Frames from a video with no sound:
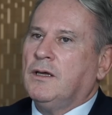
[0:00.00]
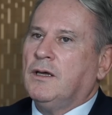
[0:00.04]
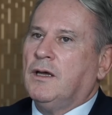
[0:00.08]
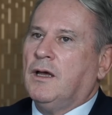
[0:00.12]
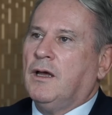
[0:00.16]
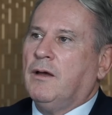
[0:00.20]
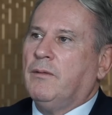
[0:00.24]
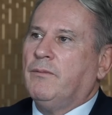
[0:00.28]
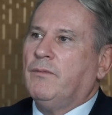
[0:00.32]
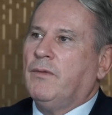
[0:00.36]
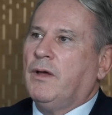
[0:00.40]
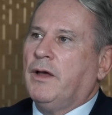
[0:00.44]

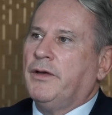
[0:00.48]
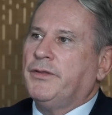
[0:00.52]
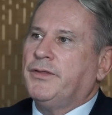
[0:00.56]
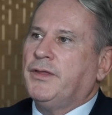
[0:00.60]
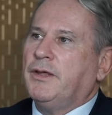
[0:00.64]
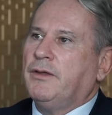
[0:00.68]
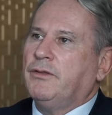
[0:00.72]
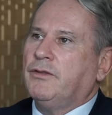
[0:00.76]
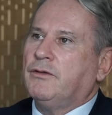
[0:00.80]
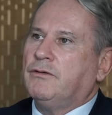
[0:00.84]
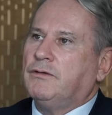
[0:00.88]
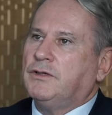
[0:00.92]
I
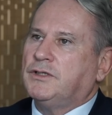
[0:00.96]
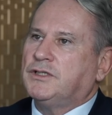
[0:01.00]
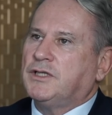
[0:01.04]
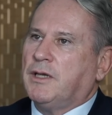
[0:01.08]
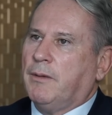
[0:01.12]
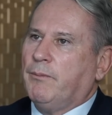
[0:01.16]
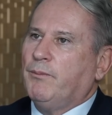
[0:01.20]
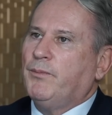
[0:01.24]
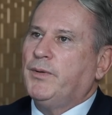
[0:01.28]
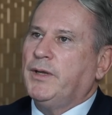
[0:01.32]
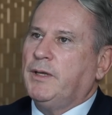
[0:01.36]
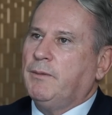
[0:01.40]
think there are
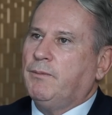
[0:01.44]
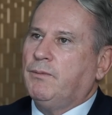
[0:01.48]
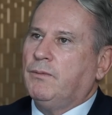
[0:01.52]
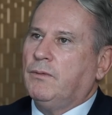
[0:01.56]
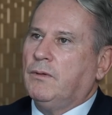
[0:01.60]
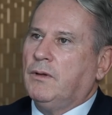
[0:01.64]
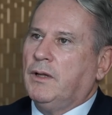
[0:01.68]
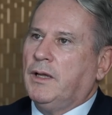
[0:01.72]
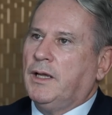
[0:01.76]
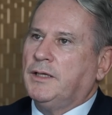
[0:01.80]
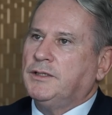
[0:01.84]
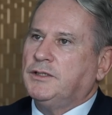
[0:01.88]
some
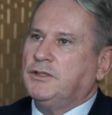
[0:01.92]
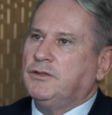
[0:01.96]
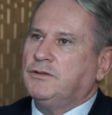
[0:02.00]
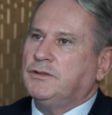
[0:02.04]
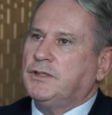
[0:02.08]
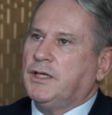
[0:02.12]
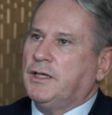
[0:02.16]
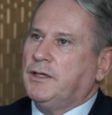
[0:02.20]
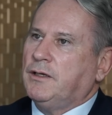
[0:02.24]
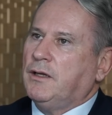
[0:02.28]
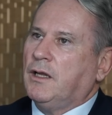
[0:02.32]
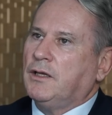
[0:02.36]
people, as you
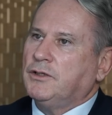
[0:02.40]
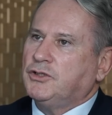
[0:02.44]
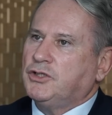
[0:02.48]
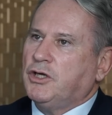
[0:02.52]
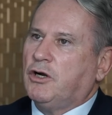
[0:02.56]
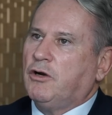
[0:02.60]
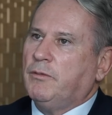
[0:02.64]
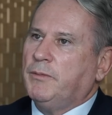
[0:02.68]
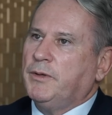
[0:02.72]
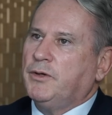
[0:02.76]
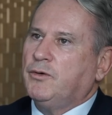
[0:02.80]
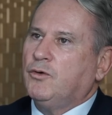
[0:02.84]
said, like
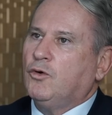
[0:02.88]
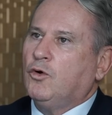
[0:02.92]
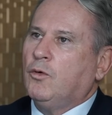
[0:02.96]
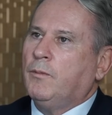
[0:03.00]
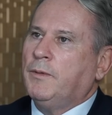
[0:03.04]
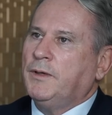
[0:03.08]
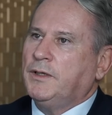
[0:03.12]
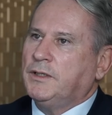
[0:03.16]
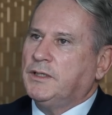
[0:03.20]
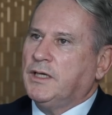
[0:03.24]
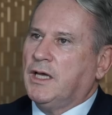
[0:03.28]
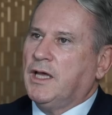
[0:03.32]
Jeremy
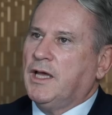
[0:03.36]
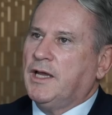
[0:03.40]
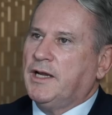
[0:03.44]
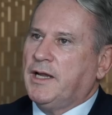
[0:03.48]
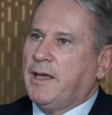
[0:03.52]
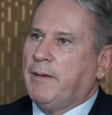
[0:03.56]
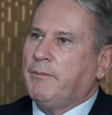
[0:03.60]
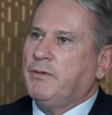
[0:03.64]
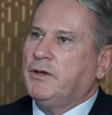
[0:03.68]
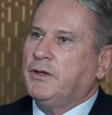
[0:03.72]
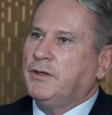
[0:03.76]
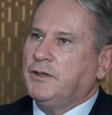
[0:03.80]
Corbyn, Diane
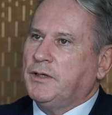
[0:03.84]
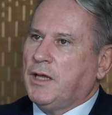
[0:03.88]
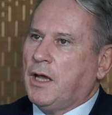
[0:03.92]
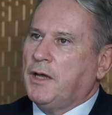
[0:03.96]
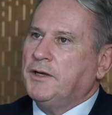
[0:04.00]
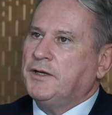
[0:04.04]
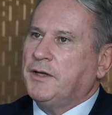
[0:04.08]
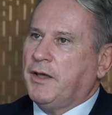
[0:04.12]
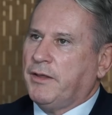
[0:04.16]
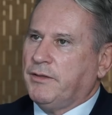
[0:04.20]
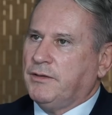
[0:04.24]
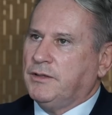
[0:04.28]
Abbott,
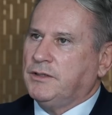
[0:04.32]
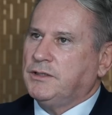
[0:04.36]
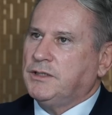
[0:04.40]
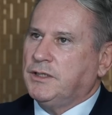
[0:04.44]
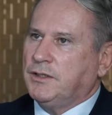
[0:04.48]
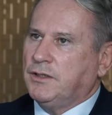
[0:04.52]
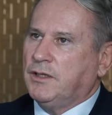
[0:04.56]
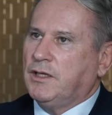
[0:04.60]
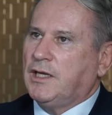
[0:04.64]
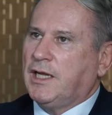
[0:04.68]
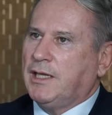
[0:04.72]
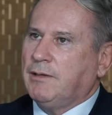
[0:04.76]
and others
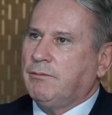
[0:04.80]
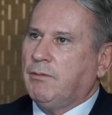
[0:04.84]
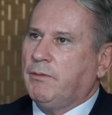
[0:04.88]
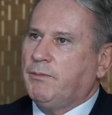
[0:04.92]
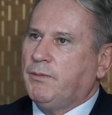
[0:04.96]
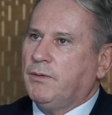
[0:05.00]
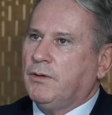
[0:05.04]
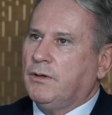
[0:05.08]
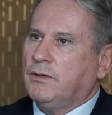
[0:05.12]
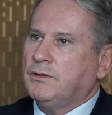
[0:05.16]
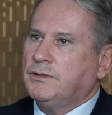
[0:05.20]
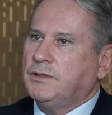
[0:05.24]
in the Labour
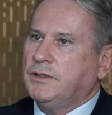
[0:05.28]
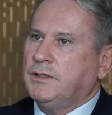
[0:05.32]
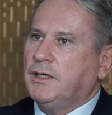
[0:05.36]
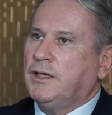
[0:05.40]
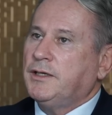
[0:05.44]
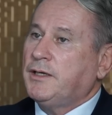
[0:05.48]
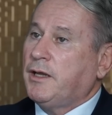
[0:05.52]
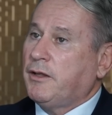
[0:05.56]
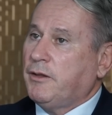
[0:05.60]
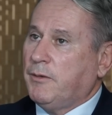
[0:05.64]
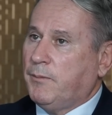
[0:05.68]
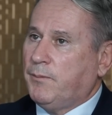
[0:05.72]
Party
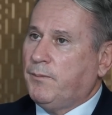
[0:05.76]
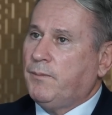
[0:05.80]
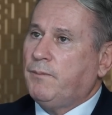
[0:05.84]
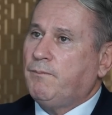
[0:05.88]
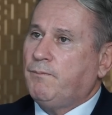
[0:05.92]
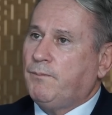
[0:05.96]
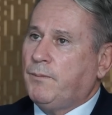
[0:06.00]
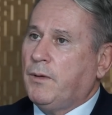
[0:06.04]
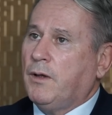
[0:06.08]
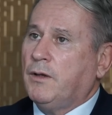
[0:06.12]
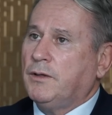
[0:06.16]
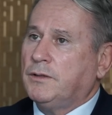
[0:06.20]
and other
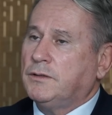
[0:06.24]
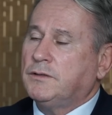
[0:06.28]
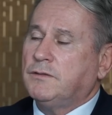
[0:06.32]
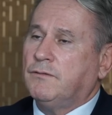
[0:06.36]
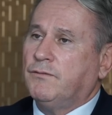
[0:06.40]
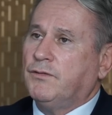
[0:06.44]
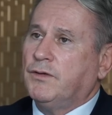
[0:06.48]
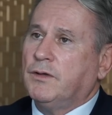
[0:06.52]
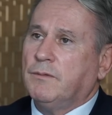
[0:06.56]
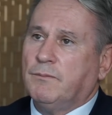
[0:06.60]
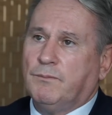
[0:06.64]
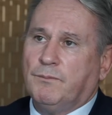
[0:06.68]
parts
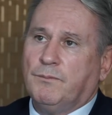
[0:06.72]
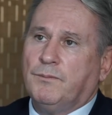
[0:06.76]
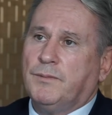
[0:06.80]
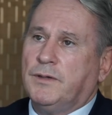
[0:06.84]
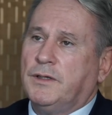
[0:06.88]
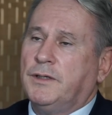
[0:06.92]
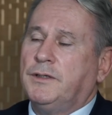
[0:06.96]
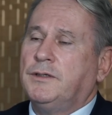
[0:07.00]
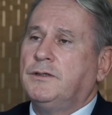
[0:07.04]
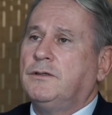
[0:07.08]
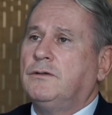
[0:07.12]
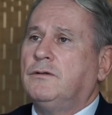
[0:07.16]
of the
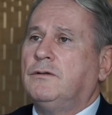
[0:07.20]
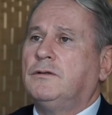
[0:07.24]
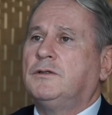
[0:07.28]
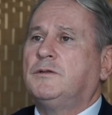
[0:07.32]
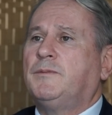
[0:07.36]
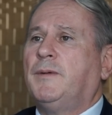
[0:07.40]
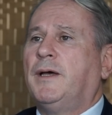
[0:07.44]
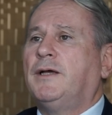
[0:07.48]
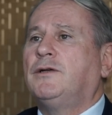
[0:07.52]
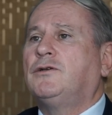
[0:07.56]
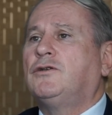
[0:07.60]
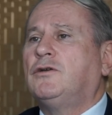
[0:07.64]
political
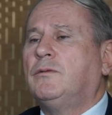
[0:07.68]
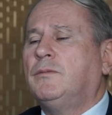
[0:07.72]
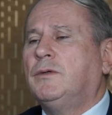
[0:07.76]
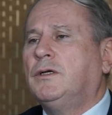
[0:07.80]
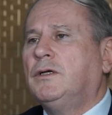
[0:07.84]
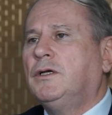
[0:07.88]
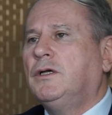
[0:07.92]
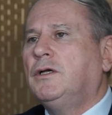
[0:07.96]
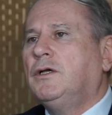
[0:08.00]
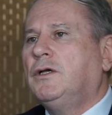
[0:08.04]
spectrum,